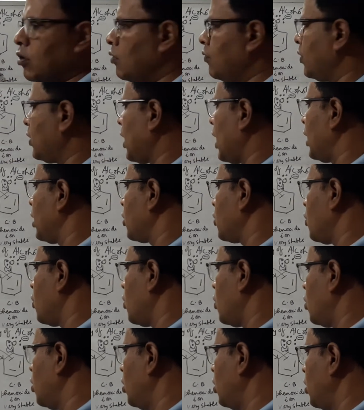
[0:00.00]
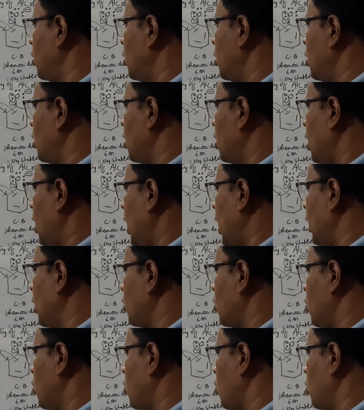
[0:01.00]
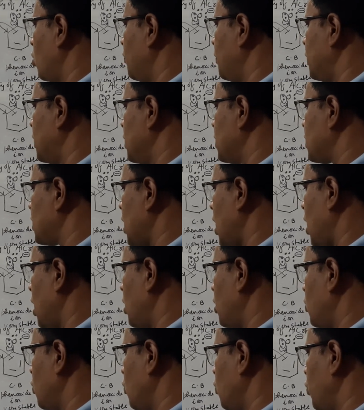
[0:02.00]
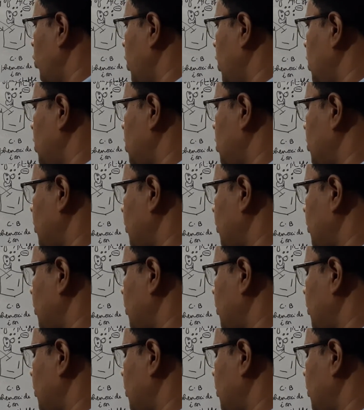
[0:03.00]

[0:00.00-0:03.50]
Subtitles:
with alcohol, which is ROH,